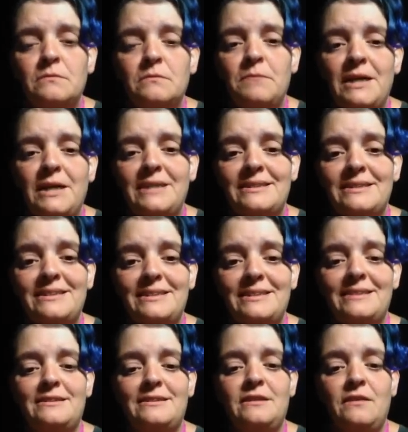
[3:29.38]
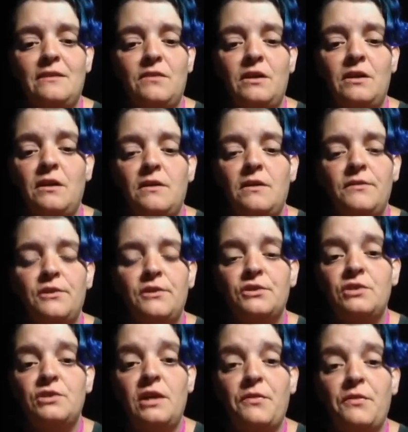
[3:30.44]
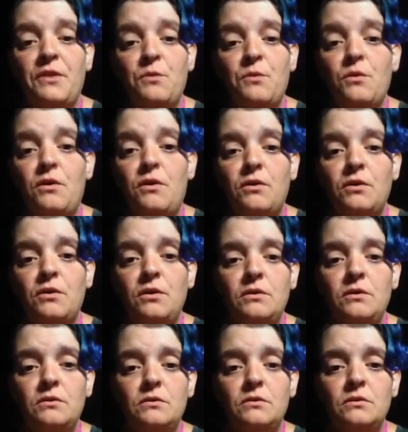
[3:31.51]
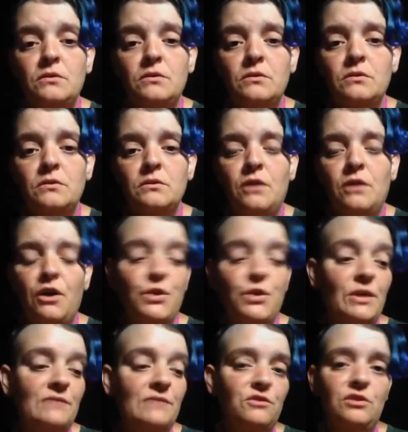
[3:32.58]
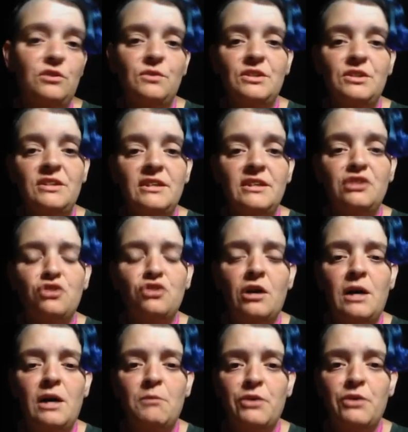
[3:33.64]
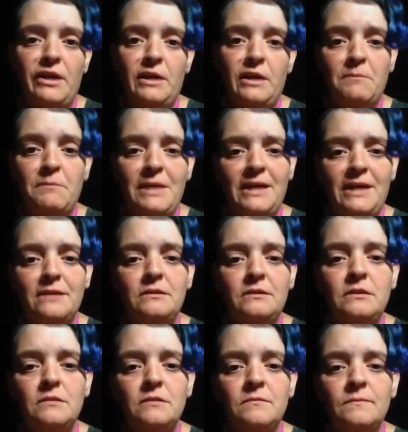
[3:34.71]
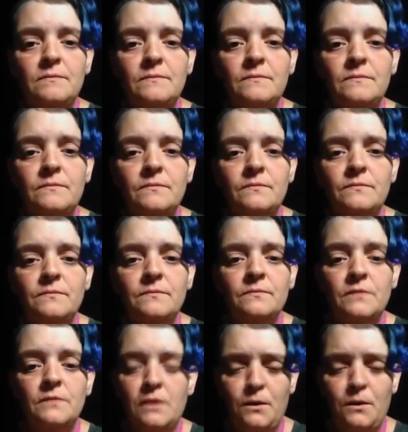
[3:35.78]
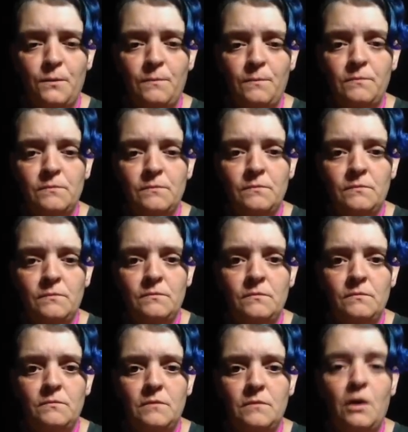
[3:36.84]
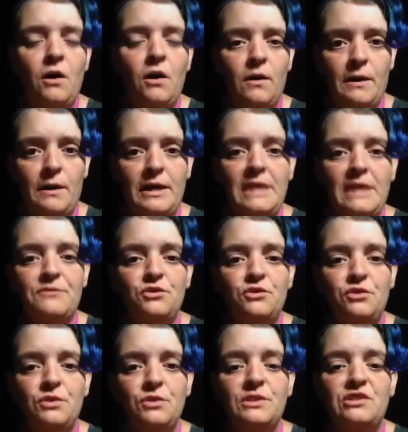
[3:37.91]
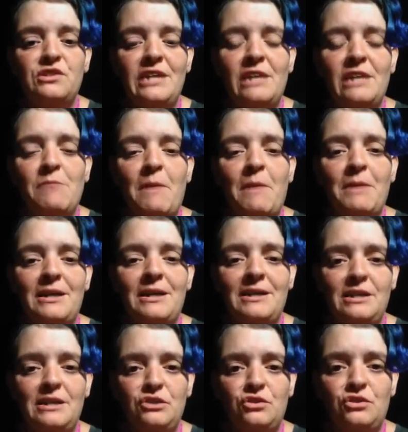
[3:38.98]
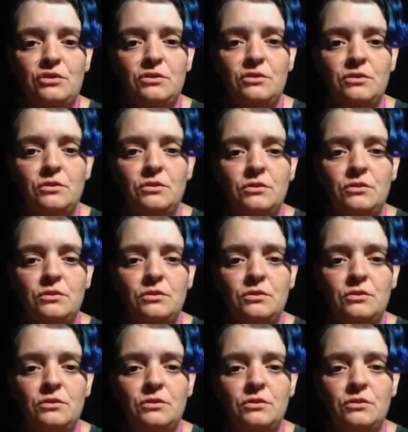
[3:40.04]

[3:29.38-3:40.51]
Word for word: by insisting that there is nothing wrong. All you have to do is get a job or get a man. No. All I have to do is take my medication